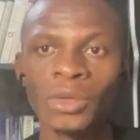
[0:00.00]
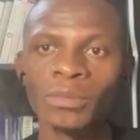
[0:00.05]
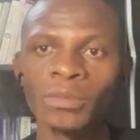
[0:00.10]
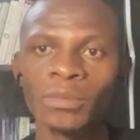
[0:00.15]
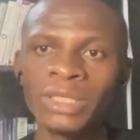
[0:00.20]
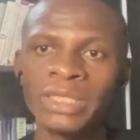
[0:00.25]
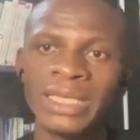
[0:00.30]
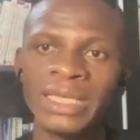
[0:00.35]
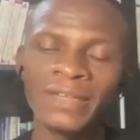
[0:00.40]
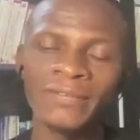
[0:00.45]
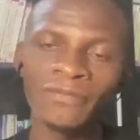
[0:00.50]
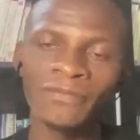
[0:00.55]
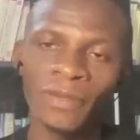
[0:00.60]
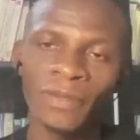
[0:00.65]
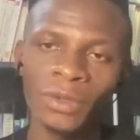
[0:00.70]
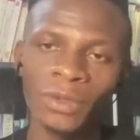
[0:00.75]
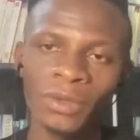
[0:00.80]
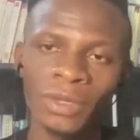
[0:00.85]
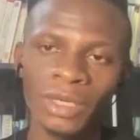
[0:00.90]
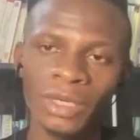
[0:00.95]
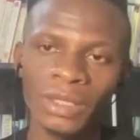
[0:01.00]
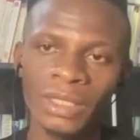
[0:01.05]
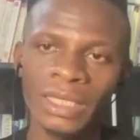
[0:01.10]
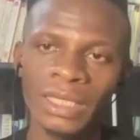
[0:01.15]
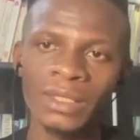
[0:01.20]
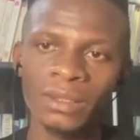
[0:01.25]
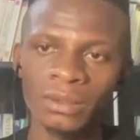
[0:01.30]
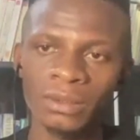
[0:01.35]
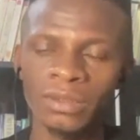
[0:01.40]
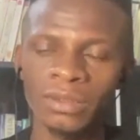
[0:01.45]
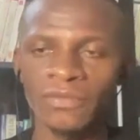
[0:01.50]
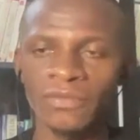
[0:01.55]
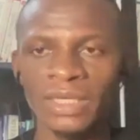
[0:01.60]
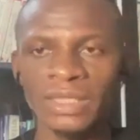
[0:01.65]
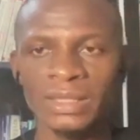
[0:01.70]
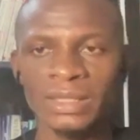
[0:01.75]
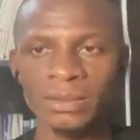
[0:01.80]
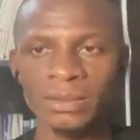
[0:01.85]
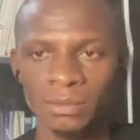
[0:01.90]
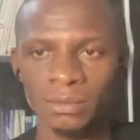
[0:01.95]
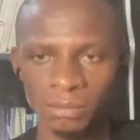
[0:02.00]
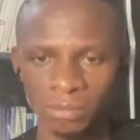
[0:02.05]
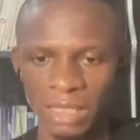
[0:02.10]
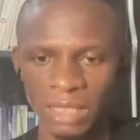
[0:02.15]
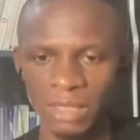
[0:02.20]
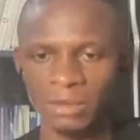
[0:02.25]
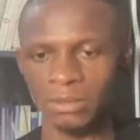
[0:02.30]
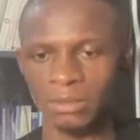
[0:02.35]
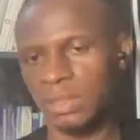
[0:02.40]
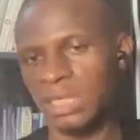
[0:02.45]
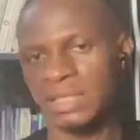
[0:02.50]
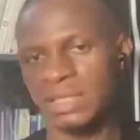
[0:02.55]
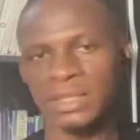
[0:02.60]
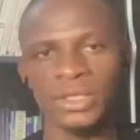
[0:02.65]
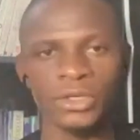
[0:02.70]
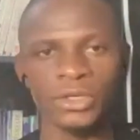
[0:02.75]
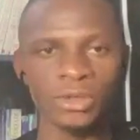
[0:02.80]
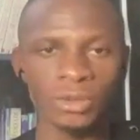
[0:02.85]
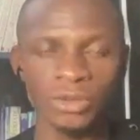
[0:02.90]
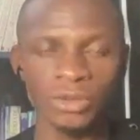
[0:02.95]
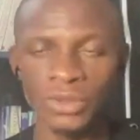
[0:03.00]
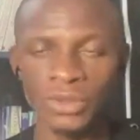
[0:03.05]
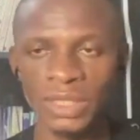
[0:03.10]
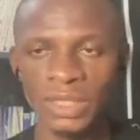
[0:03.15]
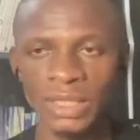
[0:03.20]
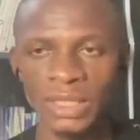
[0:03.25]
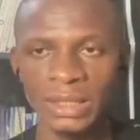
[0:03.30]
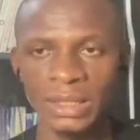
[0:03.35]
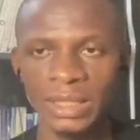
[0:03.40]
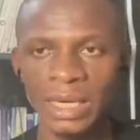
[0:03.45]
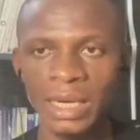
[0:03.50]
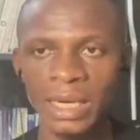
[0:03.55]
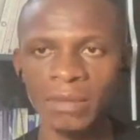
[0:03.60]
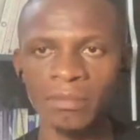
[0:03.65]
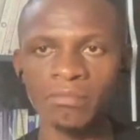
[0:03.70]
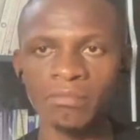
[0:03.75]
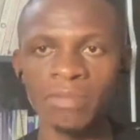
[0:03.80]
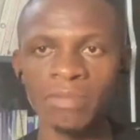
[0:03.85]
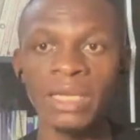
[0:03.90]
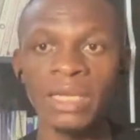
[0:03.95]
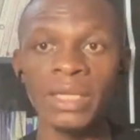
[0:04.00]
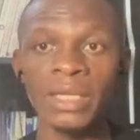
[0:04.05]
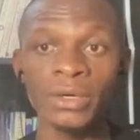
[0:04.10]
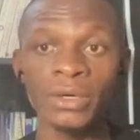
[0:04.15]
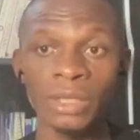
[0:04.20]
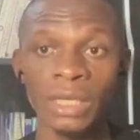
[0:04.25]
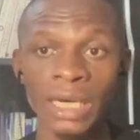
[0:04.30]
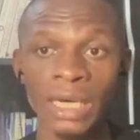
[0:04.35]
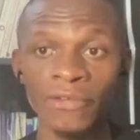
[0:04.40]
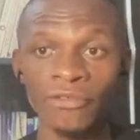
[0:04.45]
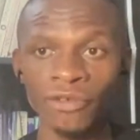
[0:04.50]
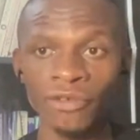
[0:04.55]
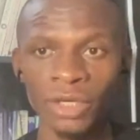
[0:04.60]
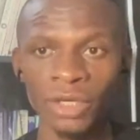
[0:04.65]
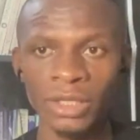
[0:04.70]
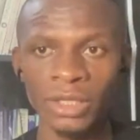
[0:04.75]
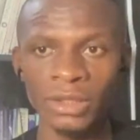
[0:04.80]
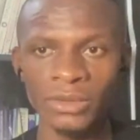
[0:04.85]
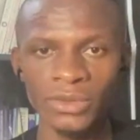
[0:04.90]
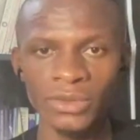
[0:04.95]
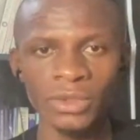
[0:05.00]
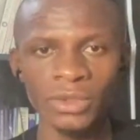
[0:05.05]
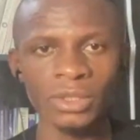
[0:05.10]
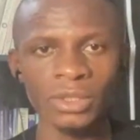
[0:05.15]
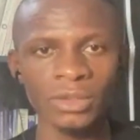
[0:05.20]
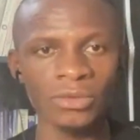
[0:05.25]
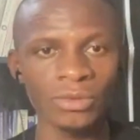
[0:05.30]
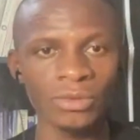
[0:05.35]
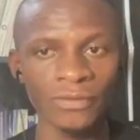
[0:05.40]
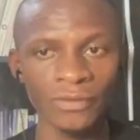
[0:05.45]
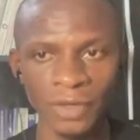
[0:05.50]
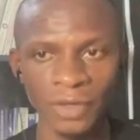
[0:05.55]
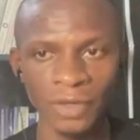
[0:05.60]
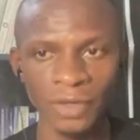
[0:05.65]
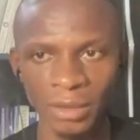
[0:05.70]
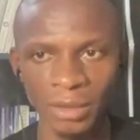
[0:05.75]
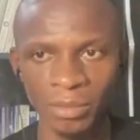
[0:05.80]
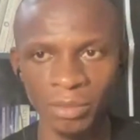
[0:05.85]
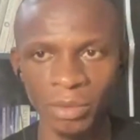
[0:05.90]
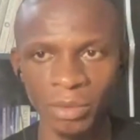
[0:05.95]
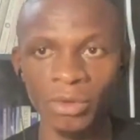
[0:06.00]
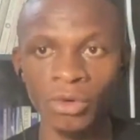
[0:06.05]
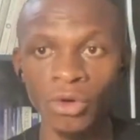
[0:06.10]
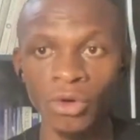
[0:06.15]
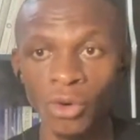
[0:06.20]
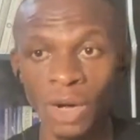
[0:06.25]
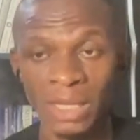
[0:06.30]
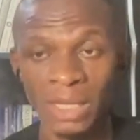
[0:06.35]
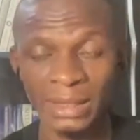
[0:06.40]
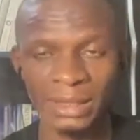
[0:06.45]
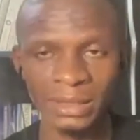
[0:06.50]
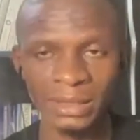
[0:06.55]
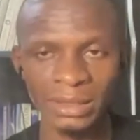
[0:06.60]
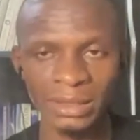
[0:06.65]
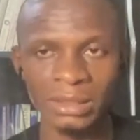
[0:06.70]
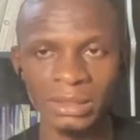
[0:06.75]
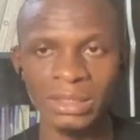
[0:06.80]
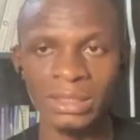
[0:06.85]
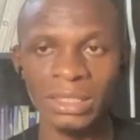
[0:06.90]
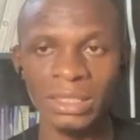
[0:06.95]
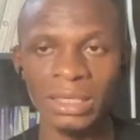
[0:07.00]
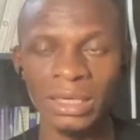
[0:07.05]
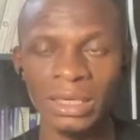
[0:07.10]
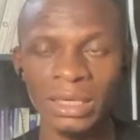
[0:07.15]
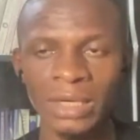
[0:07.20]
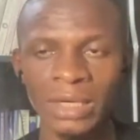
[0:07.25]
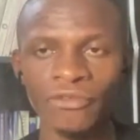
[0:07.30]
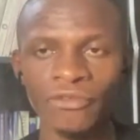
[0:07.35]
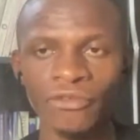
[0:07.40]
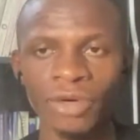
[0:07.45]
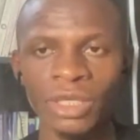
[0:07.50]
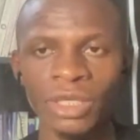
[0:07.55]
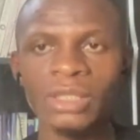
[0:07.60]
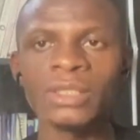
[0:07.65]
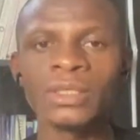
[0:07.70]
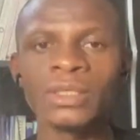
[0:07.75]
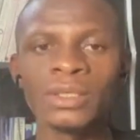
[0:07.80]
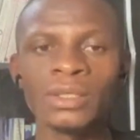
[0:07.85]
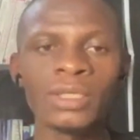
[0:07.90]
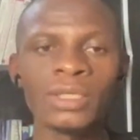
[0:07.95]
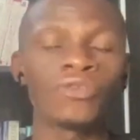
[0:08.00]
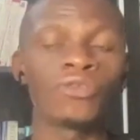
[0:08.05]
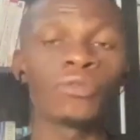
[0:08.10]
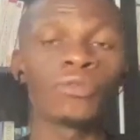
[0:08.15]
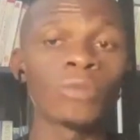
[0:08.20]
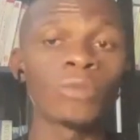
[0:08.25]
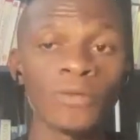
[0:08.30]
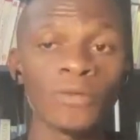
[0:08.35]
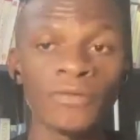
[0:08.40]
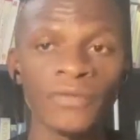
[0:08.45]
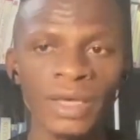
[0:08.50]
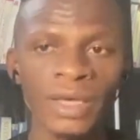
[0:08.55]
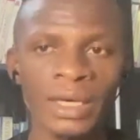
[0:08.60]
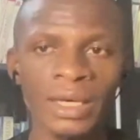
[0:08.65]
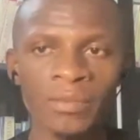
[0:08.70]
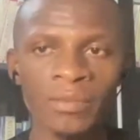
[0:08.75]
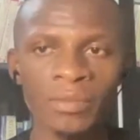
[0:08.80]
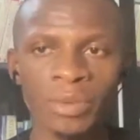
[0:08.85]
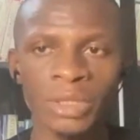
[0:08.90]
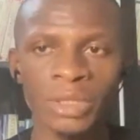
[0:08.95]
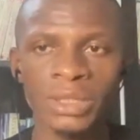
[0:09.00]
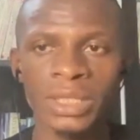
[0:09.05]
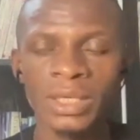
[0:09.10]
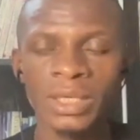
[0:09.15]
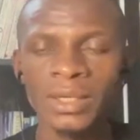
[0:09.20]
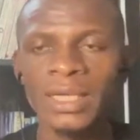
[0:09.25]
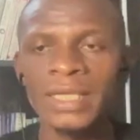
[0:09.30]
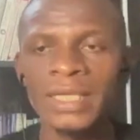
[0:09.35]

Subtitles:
But then figure out, like, if let's say your users are mainly on Android, so they do fingerprint, lower tier Android, they do more fingerprint.